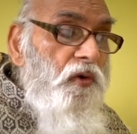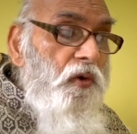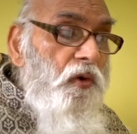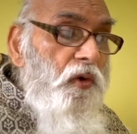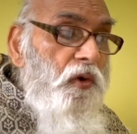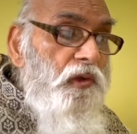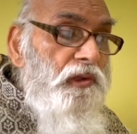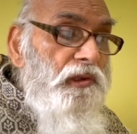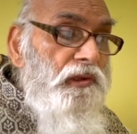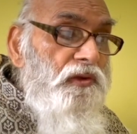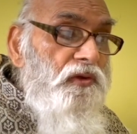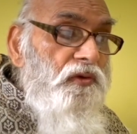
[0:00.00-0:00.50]

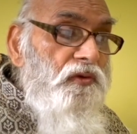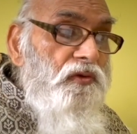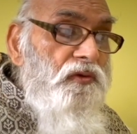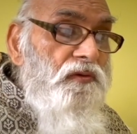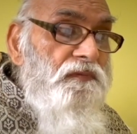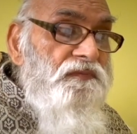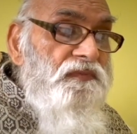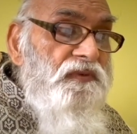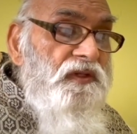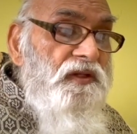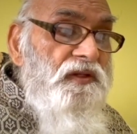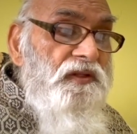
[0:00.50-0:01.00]
although
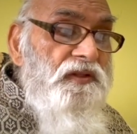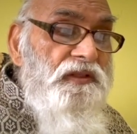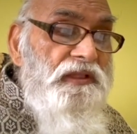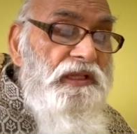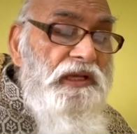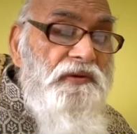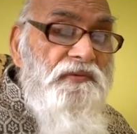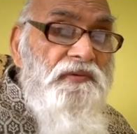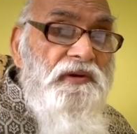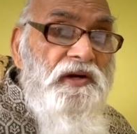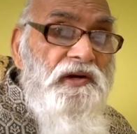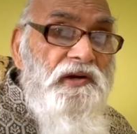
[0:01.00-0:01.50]

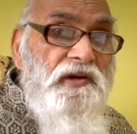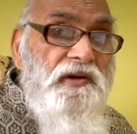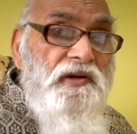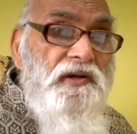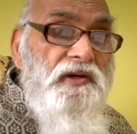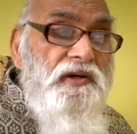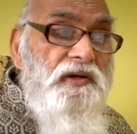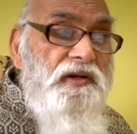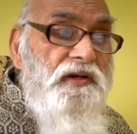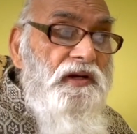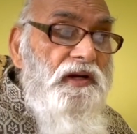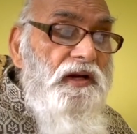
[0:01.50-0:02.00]
they were not
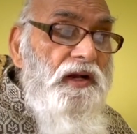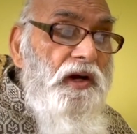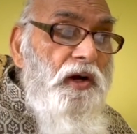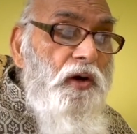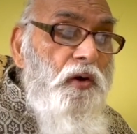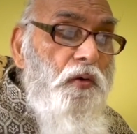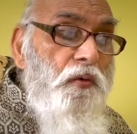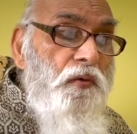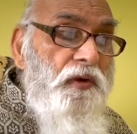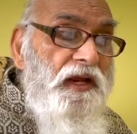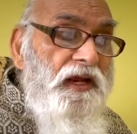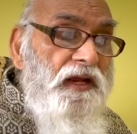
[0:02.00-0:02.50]

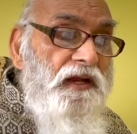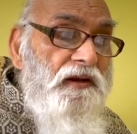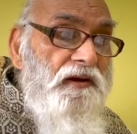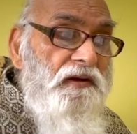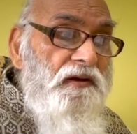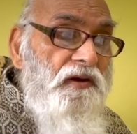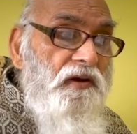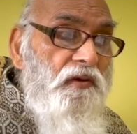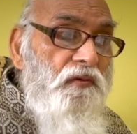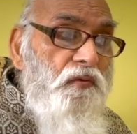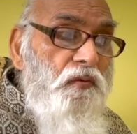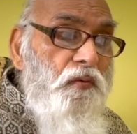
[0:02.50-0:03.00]
aware
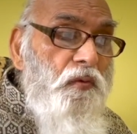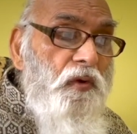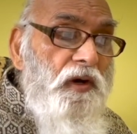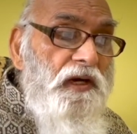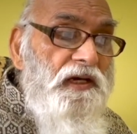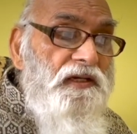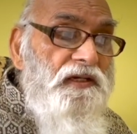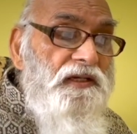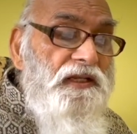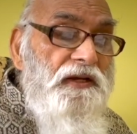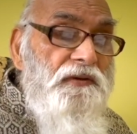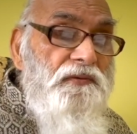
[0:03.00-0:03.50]
of
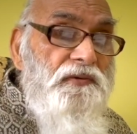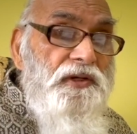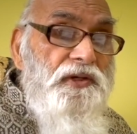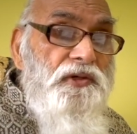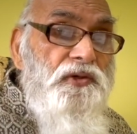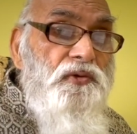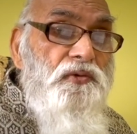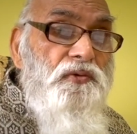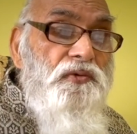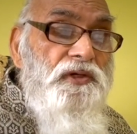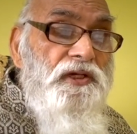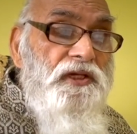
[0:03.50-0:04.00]
what they were
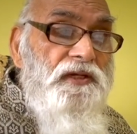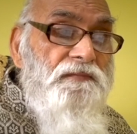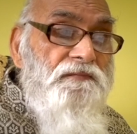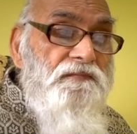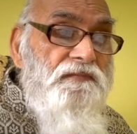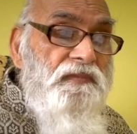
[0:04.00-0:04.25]
doing.